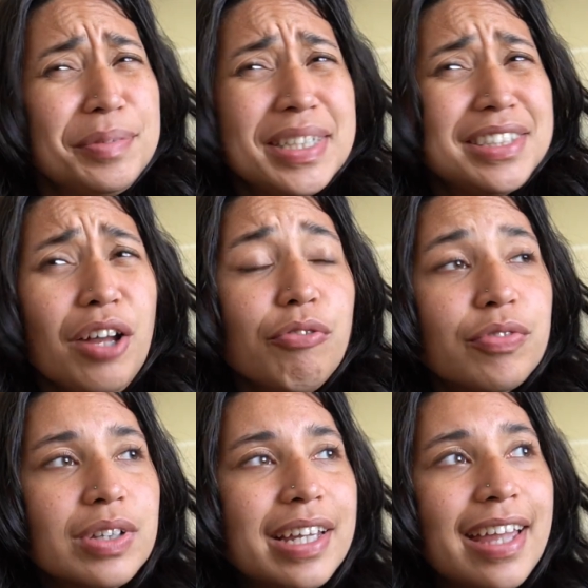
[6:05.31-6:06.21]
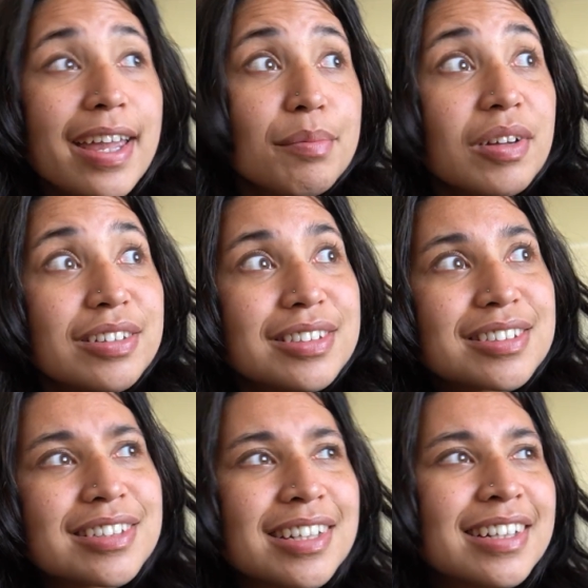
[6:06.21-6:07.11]
myself for like 8 months,
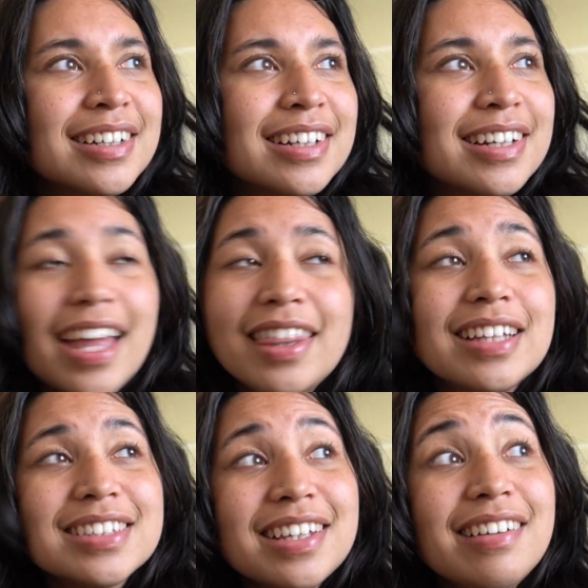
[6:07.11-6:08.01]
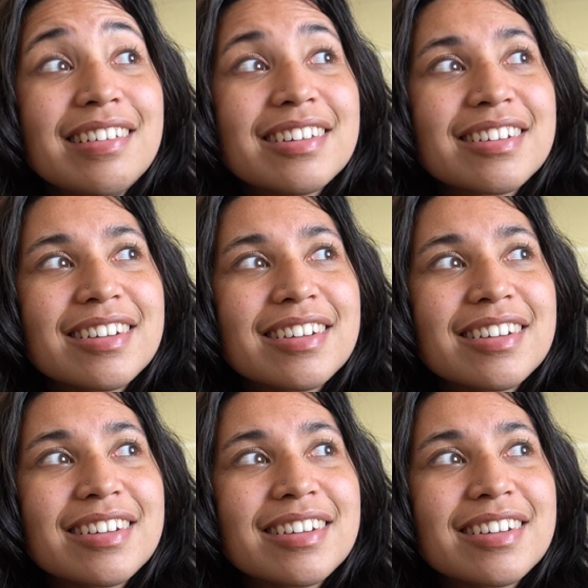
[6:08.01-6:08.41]
and that's it.